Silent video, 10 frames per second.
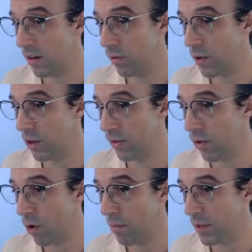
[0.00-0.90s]
real
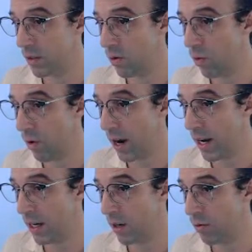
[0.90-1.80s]
form is
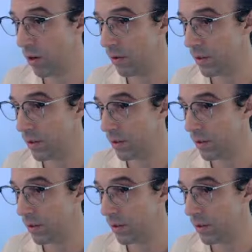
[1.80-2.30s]
quite gross.